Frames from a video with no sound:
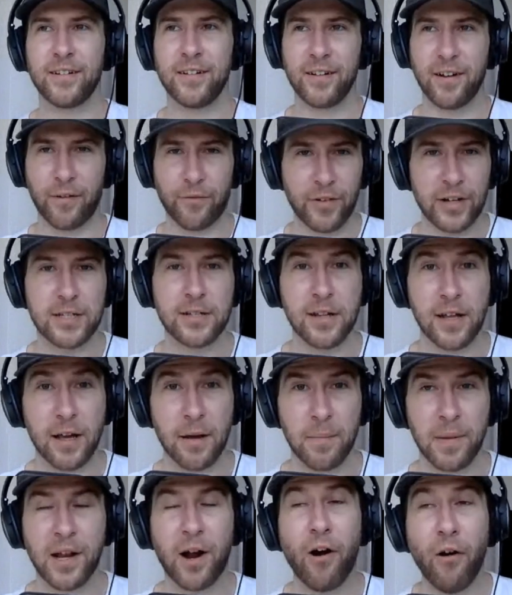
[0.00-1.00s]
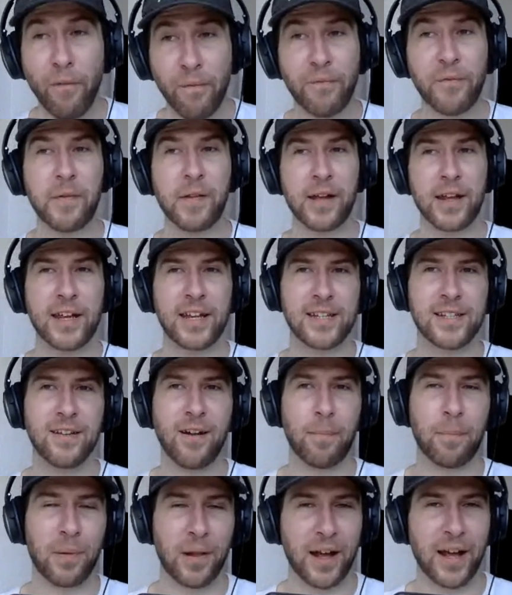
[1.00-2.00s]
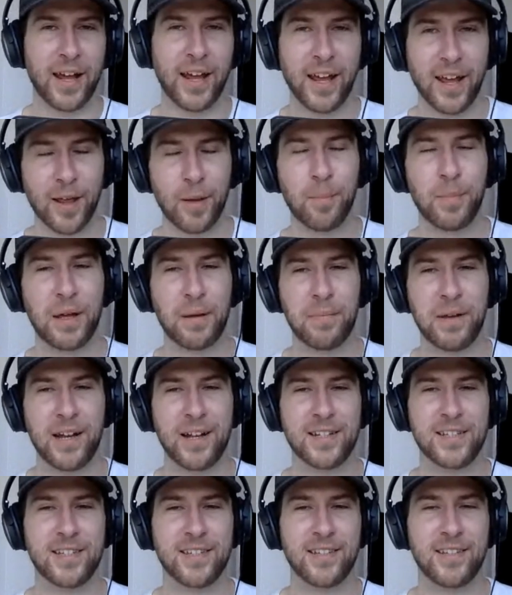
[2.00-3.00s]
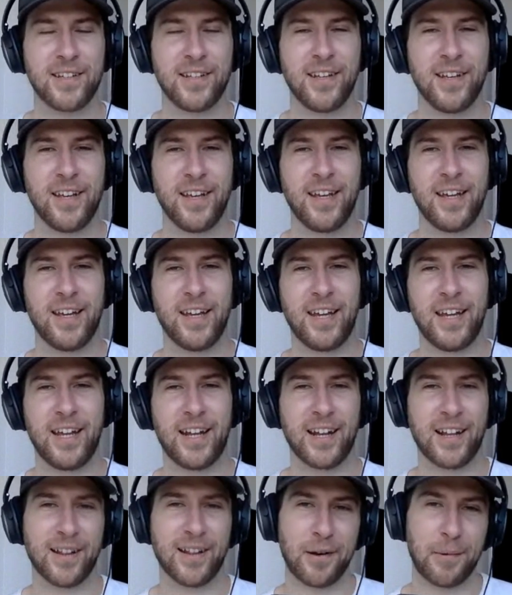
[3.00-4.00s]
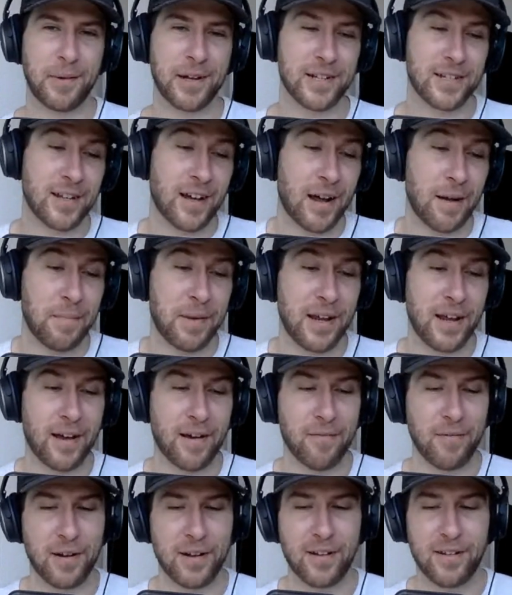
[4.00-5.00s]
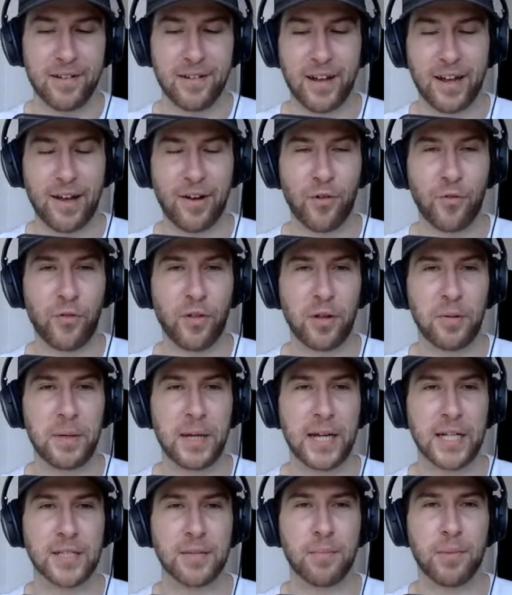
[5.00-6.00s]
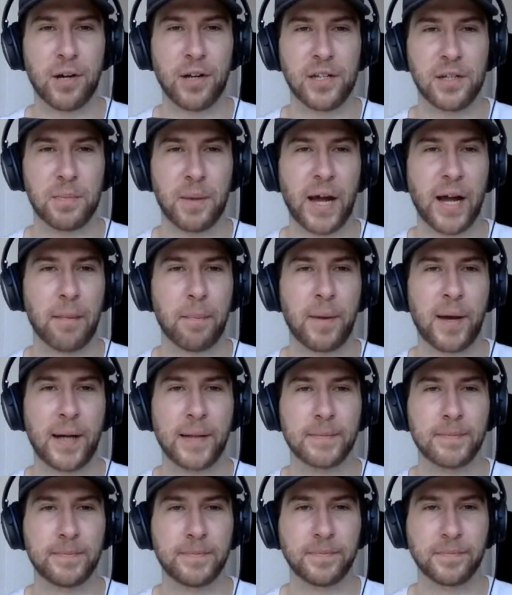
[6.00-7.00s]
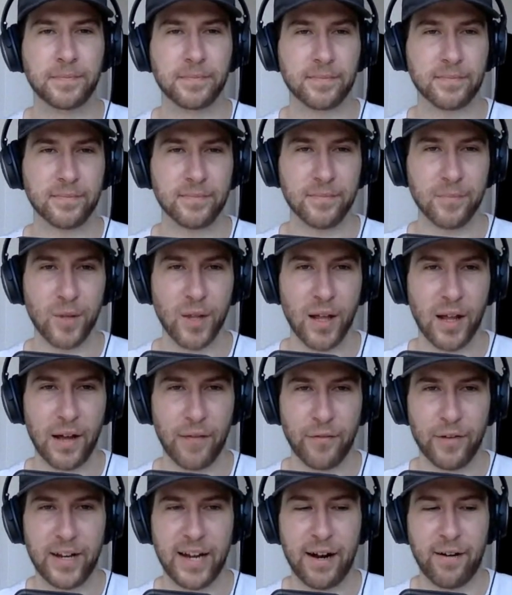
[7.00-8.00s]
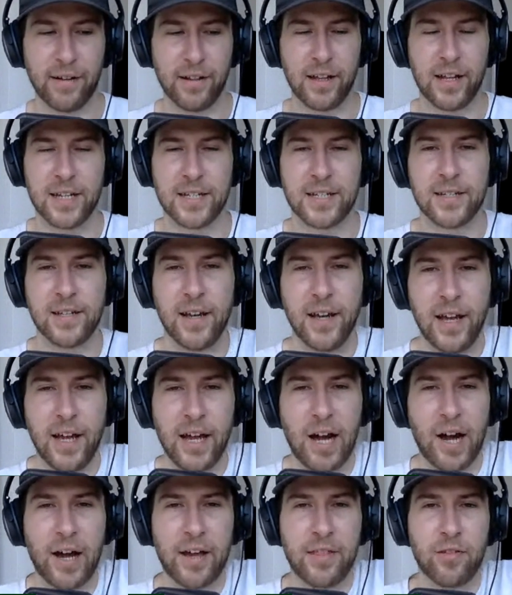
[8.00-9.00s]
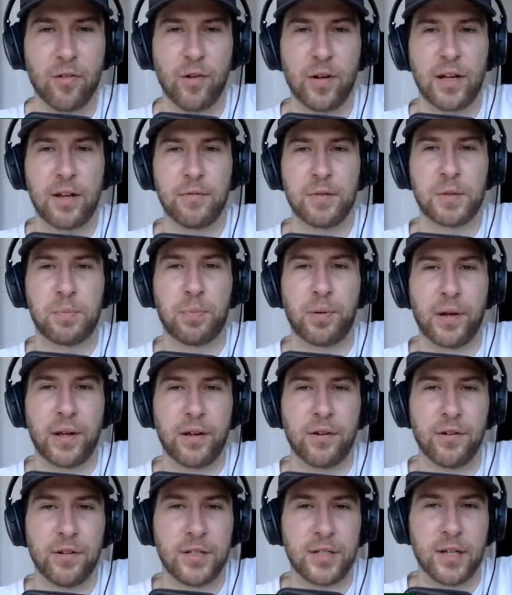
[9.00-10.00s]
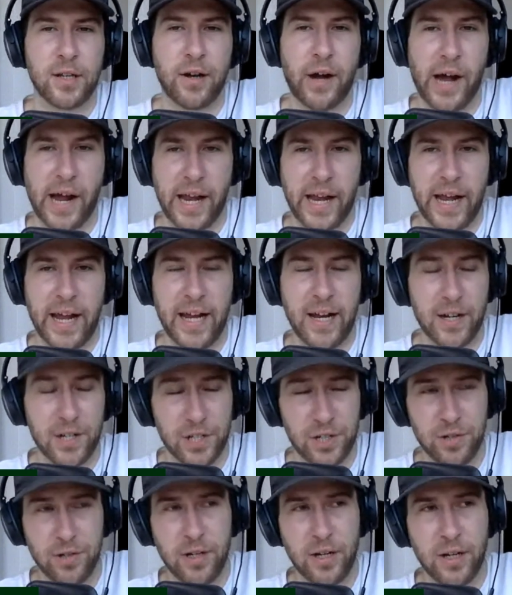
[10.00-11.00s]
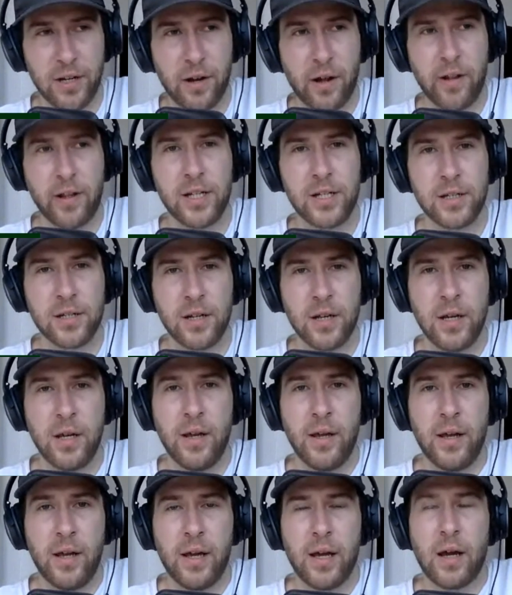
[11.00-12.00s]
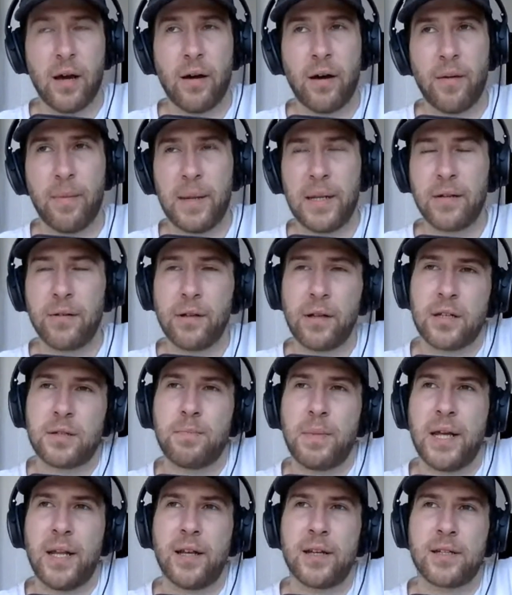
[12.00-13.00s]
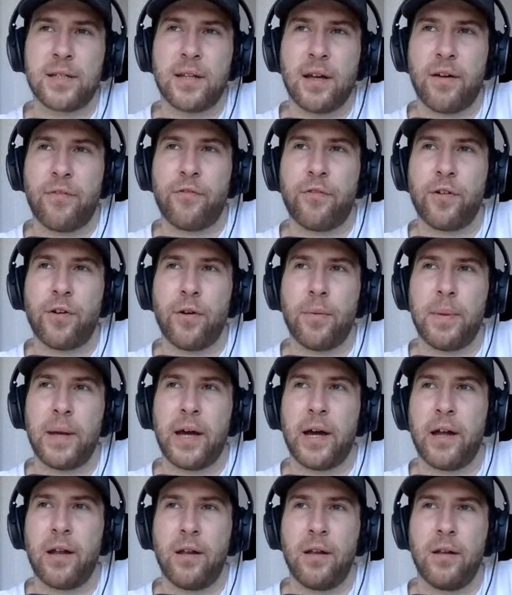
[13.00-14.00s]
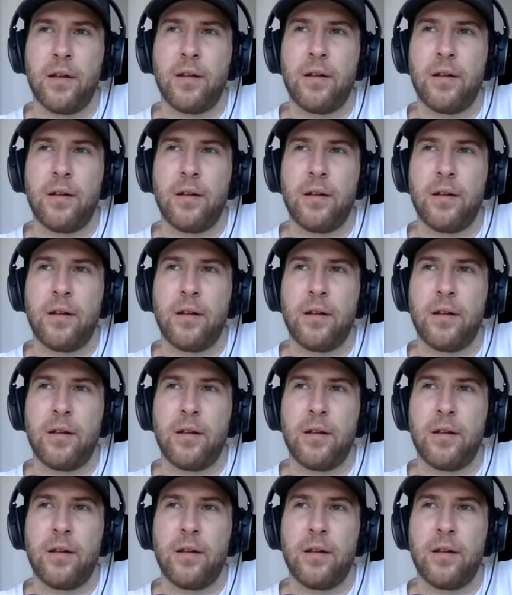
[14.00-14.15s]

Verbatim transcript: no offense to him, but hopefully he's not playing big minutes in a little bit of time here when uh, hopefully we get some bodies back. But uh, for now, at least, I thought he was pretty good tonight. And I should acknowledge, I've been doing this media stuff for about